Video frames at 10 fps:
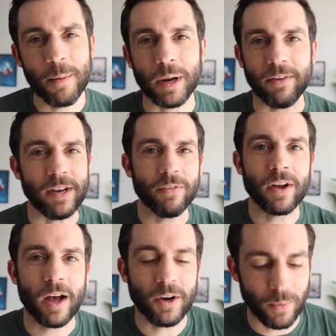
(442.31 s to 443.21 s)
but I've never
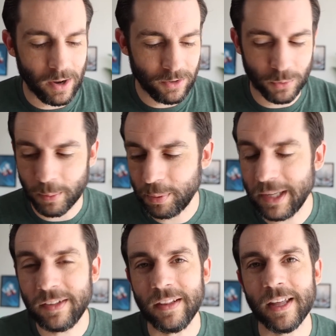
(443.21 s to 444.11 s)
gotten around to
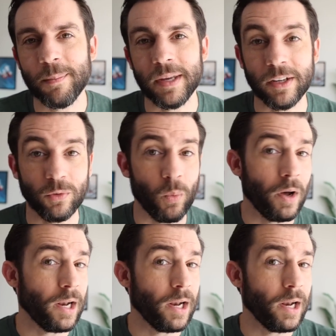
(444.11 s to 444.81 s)
replacing them because one,